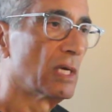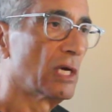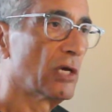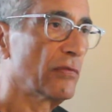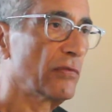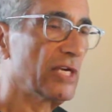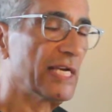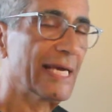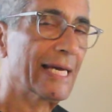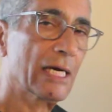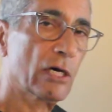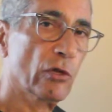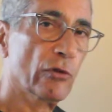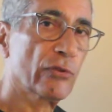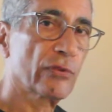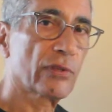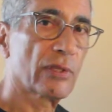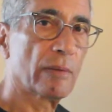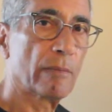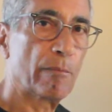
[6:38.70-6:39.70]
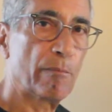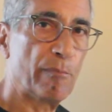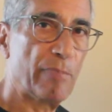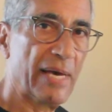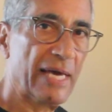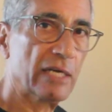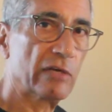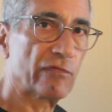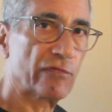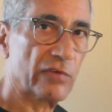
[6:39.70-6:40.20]
the health
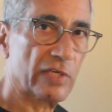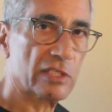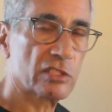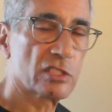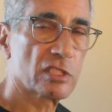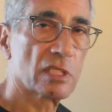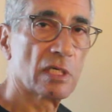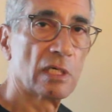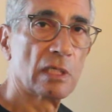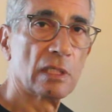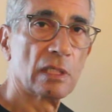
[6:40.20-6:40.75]
benefits